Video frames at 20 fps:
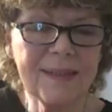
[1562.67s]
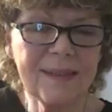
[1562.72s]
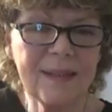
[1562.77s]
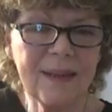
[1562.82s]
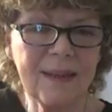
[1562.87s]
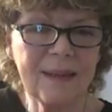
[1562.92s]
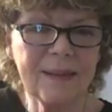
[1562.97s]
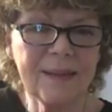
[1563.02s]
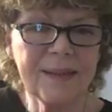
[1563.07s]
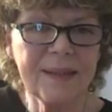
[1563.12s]

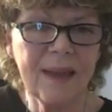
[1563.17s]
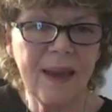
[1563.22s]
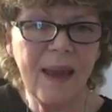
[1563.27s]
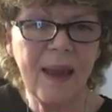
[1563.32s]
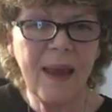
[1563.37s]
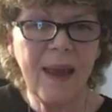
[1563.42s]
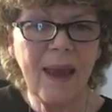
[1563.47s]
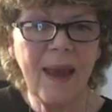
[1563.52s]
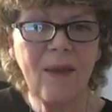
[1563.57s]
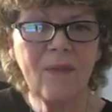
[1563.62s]
things
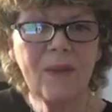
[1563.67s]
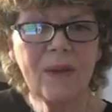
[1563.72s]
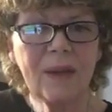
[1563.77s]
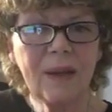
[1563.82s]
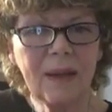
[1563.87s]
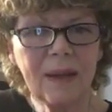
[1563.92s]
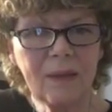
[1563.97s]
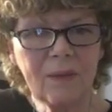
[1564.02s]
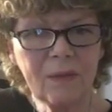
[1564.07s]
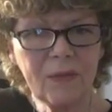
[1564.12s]
have an
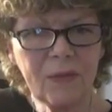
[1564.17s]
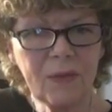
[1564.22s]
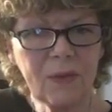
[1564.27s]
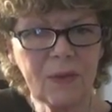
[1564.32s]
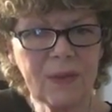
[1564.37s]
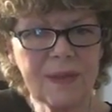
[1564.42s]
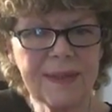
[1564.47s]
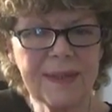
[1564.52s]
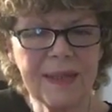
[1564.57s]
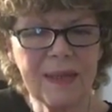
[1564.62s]

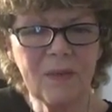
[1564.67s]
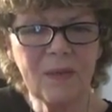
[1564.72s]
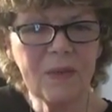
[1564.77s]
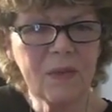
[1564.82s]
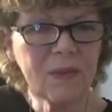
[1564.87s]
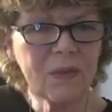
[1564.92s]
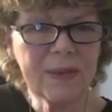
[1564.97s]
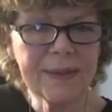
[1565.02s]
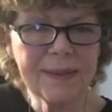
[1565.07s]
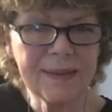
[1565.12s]
influence, even
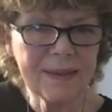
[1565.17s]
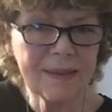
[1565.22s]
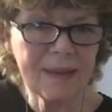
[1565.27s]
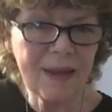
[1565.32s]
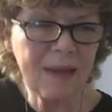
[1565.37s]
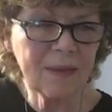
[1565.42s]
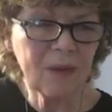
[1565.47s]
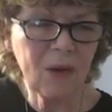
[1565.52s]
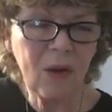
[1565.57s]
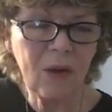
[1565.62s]
if it's
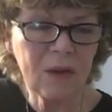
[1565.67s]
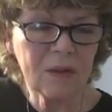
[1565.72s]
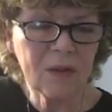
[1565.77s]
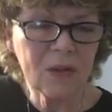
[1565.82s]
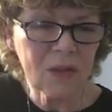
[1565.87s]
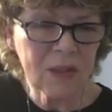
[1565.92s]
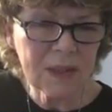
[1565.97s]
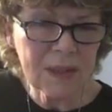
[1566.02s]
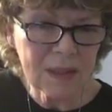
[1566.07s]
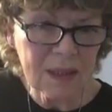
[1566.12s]

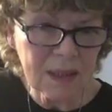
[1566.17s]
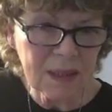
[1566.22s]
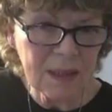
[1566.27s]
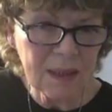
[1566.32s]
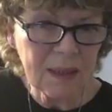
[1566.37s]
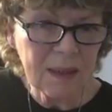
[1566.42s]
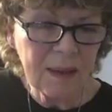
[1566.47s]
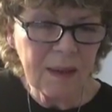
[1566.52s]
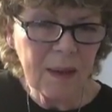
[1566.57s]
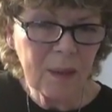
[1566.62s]

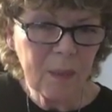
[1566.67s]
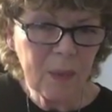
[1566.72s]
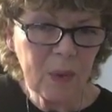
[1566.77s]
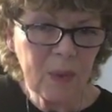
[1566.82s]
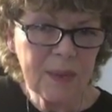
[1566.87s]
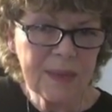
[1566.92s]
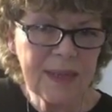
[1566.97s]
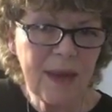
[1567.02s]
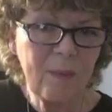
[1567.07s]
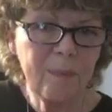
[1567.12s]
unconsciously,
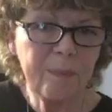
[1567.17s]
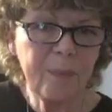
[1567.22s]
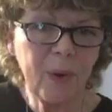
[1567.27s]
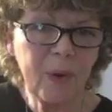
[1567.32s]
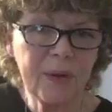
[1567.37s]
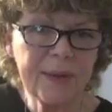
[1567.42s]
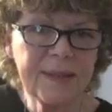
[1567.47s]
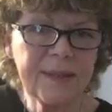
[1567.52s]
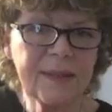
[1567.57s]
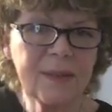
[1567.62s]
because our
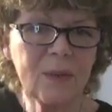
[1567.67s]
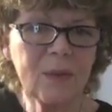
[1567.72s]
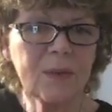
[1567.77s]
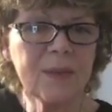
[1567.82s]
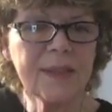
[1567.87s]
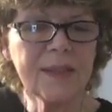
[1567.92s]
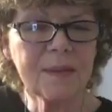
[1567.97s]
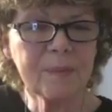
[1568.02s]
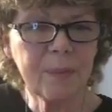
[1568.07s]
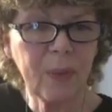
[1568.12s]
bodies are
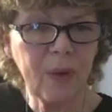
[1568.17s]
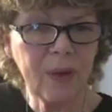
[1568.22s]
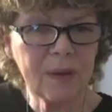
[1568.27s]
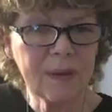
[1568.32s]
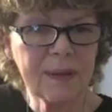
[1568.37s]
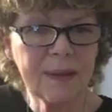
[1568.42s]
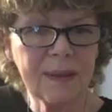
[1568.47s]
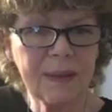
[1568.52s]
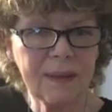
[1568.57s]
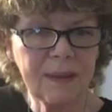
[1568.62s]

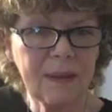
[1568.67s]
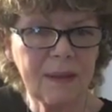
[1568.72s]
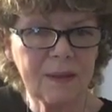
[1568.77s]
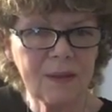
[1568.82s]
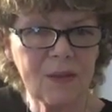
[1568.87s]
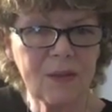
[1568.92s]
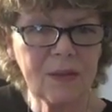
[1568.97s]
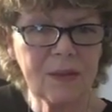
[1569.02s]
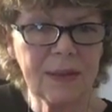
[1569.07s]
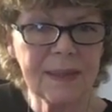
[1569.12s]
responding
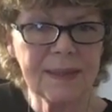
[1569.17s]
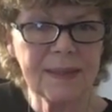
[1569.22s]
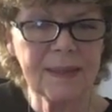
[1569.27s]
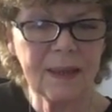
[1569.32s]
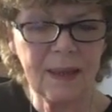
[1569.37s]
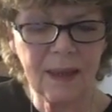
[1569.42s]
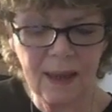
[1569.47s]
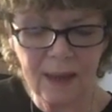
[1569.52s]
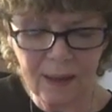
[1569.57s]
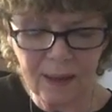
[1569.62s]
to this
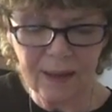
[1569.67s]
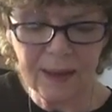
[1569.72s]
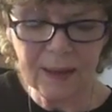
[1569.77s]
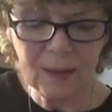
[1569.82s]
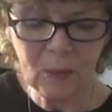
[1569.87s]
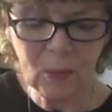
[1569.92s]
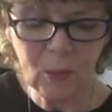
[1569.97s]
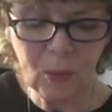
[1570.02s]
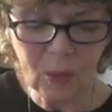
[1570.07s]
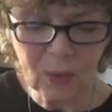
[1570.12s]

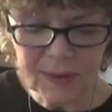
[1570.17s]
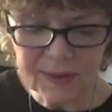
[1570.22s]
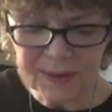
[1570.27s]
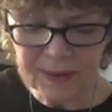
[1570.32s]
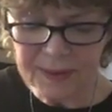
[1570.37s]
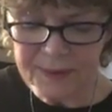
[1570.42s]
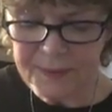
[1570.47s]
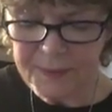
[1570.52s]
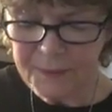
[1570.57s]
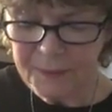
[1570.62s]
in
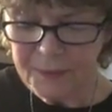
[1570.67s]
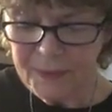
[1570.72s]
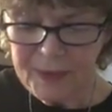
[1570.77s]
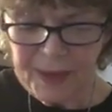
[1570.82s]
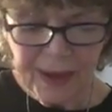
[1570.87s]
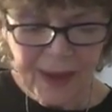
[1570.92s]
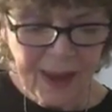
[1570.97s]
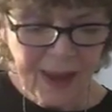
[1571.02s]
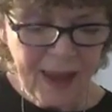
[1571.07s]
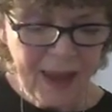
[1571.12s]
water.
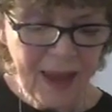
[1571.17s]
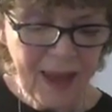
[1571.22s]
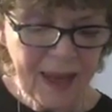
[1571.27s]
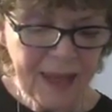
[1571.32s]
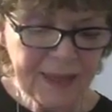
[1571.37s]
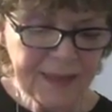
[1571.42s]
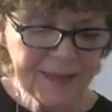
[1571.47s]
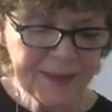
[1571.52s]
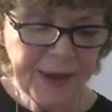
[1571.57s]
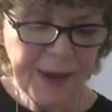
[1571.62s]

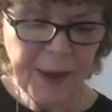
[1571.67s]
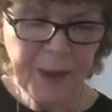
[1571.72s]
And